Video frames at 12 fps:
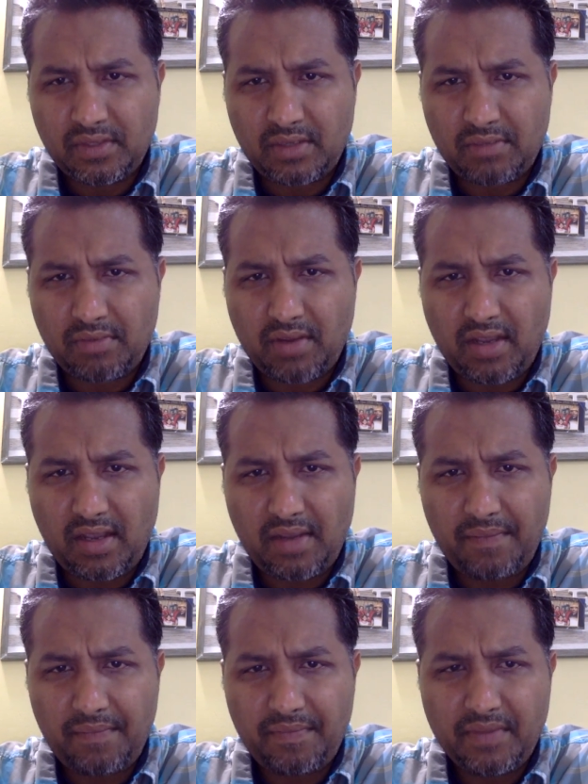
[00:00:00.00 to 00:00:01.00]

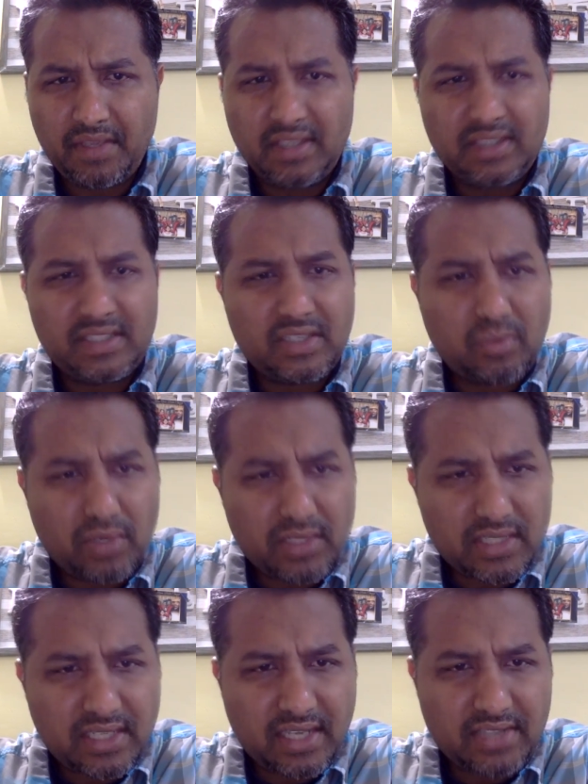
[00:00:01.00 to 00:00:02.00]
Abraham did
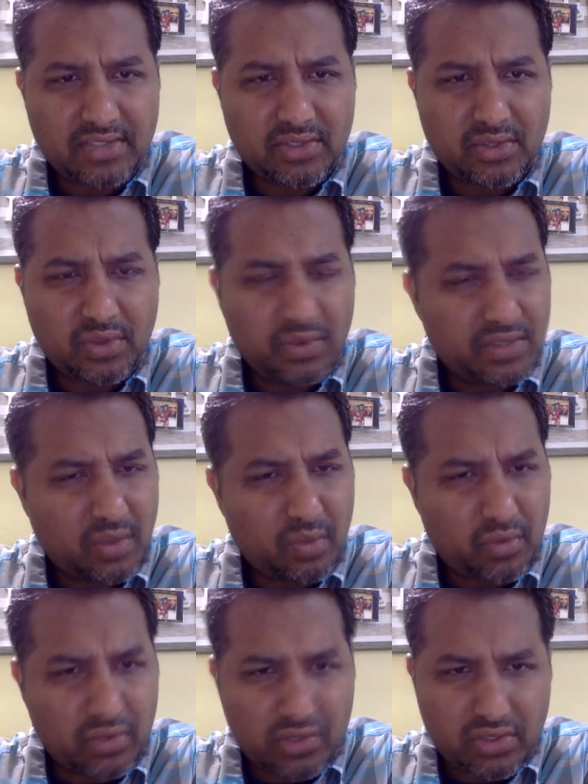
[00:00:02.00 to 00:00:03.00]
what he had to do. He was a
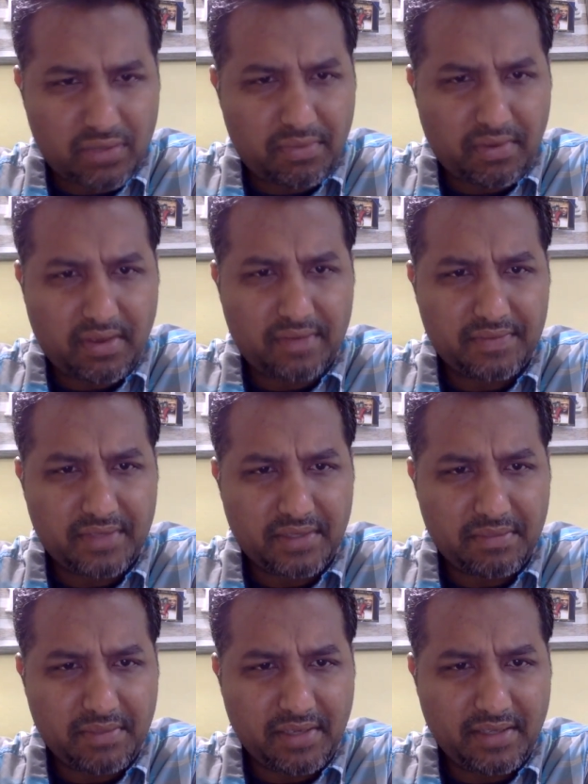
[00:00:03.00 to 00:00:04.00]
worshiper.
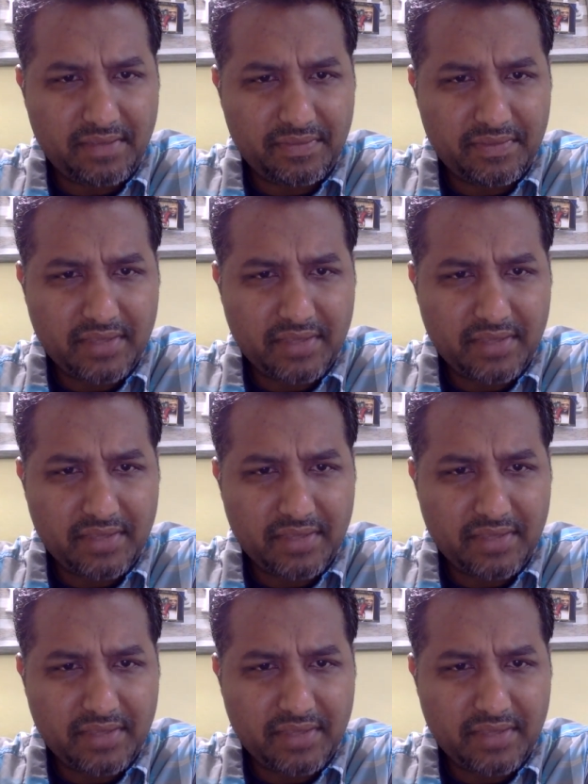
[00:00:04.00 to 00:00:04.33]
Amen.